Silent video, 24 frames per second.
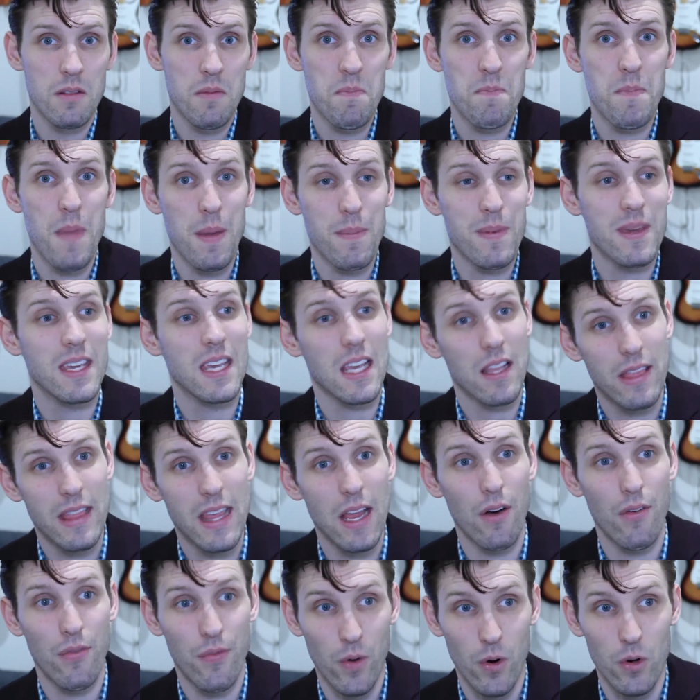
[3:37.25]
maybe get
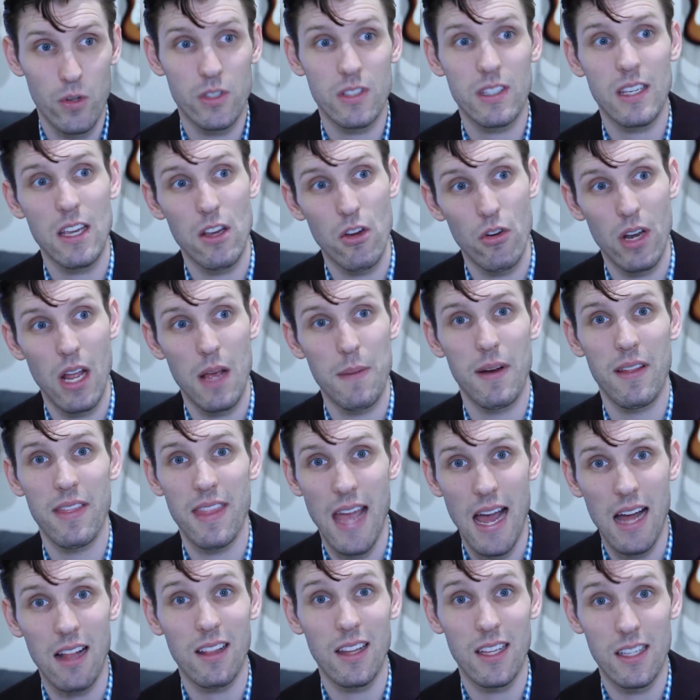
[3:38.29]
there first, get your name on
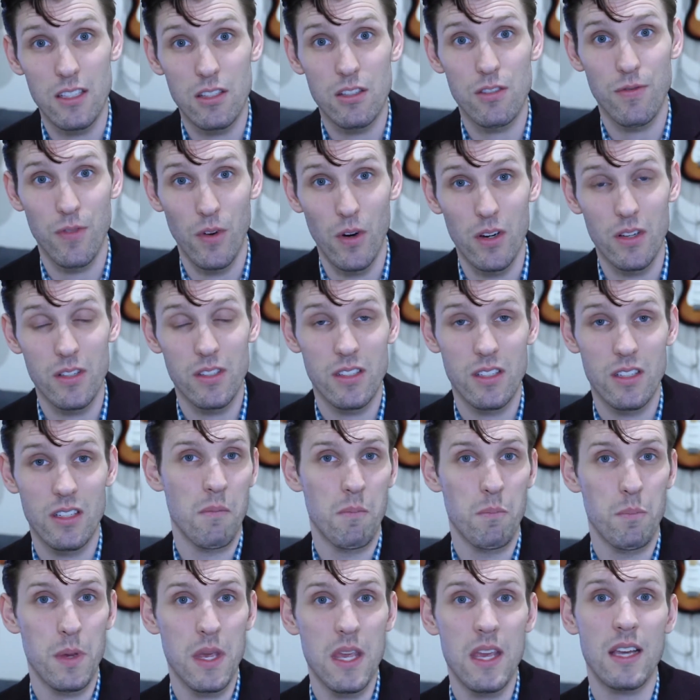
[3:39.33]
that list first.
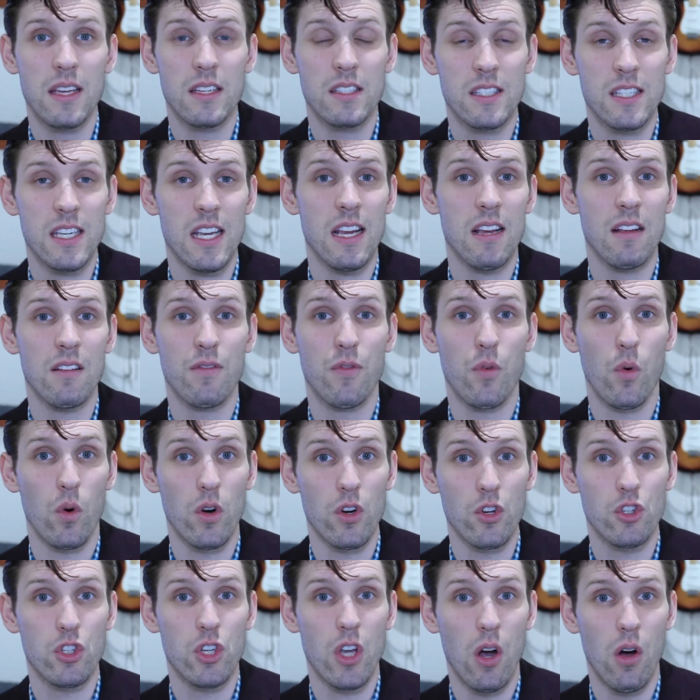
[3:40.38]
Being seen for a
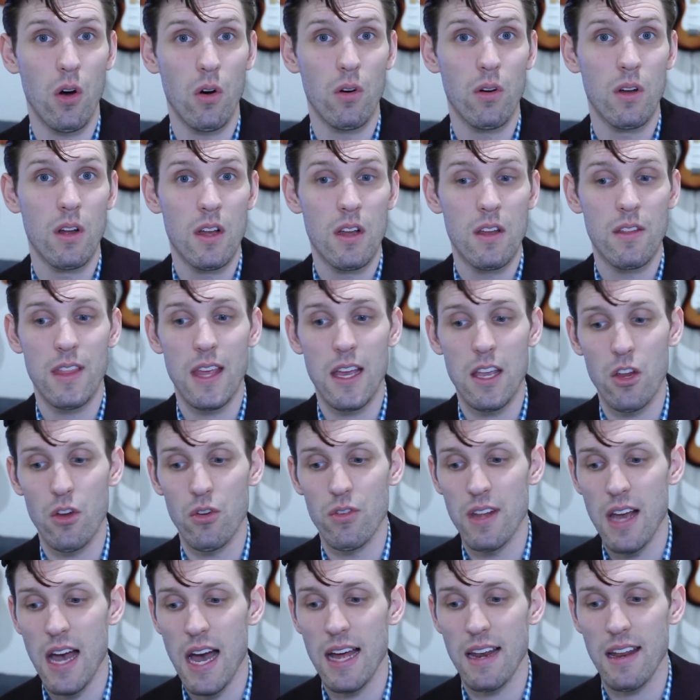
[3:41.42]
show that you're
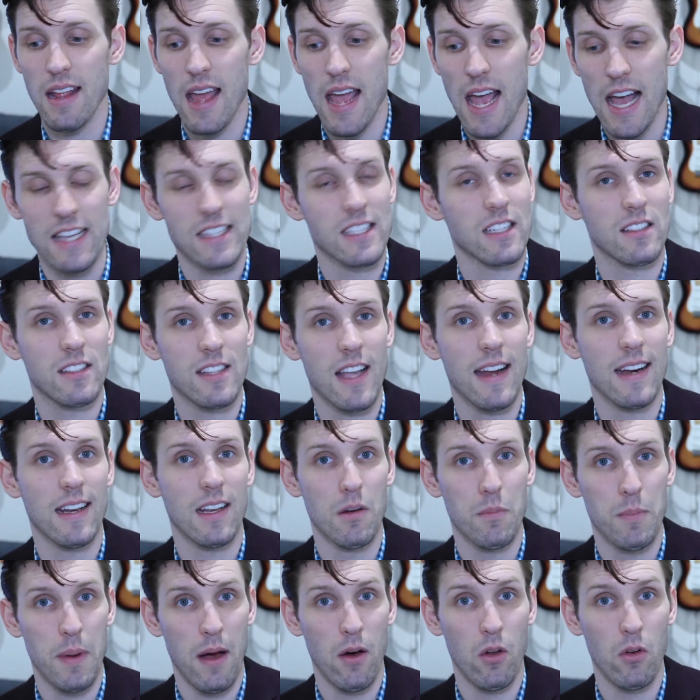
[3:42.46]
not as excited
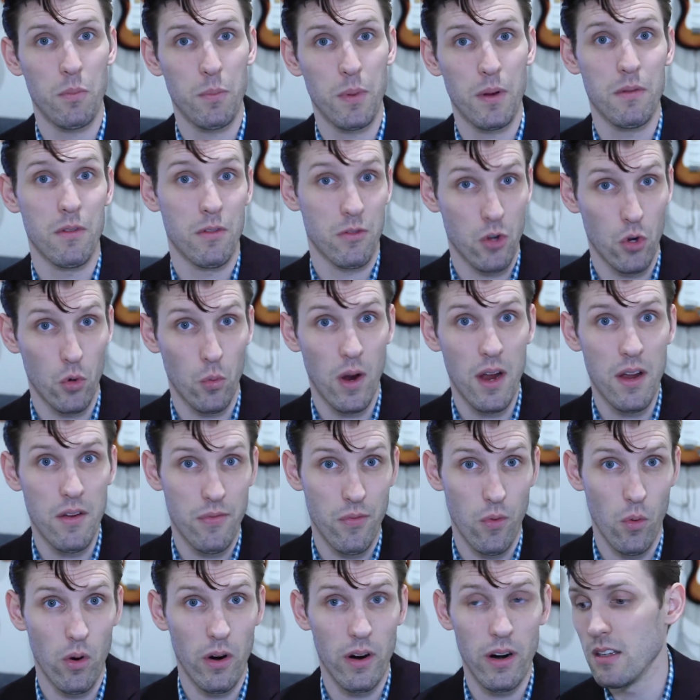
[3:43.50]
about, but you're right
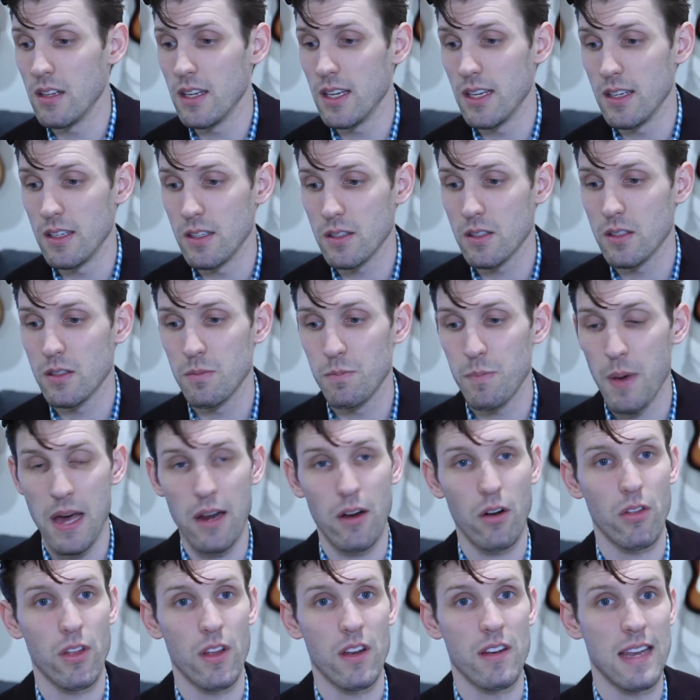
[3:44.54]
for, is
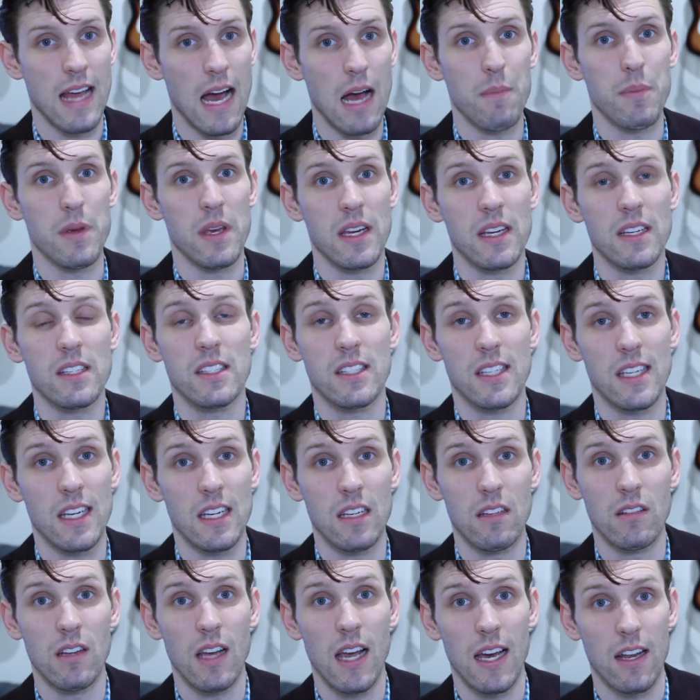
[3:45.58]
better than not being
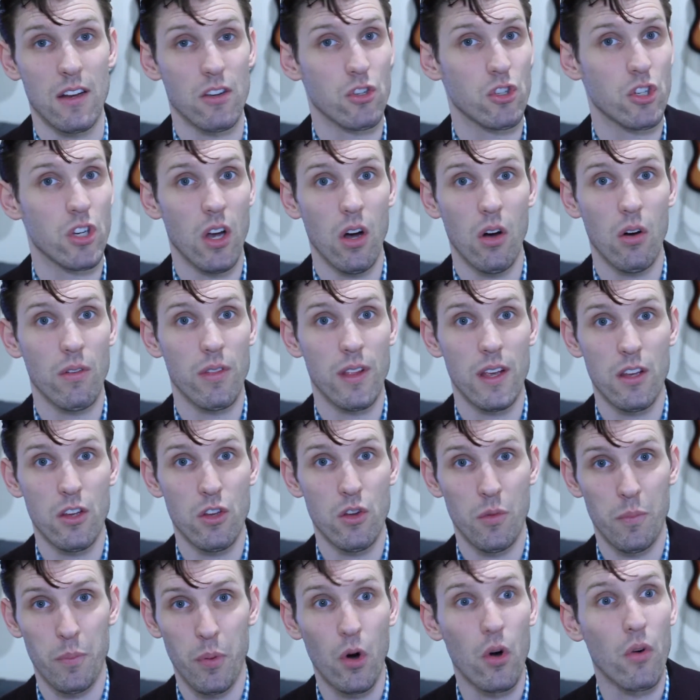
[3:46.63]
seen at a show that you're
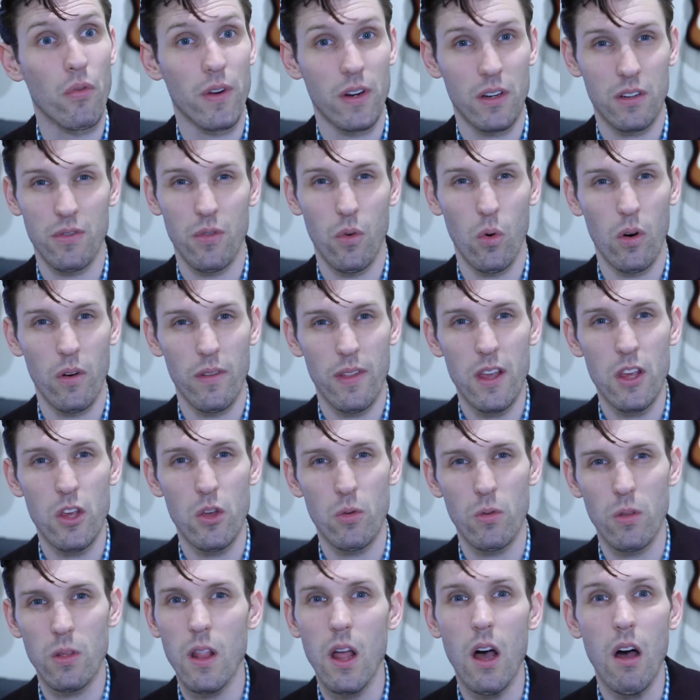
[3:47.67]
perfect for, that you
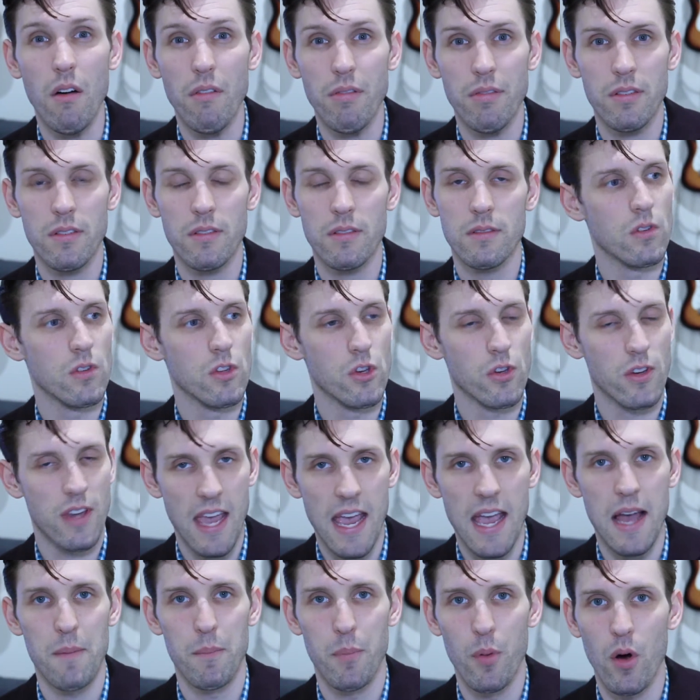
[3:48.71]
love. You
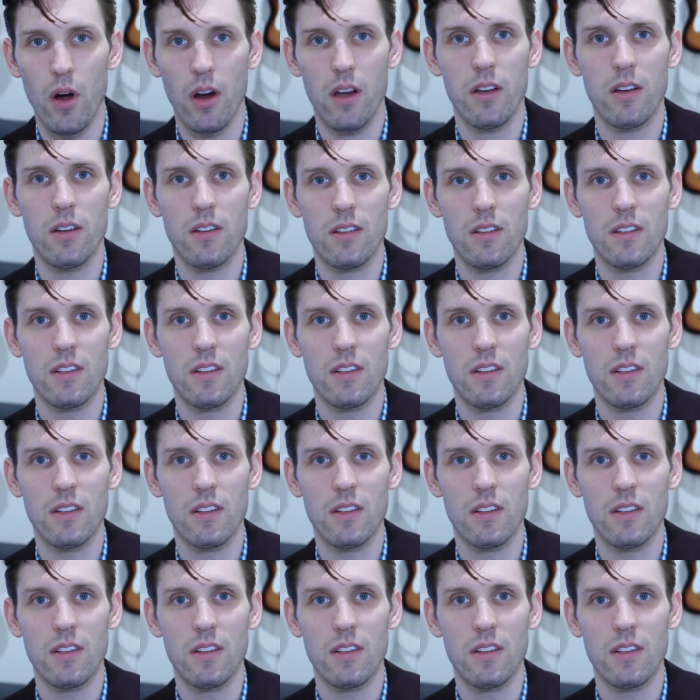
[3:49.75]
can't book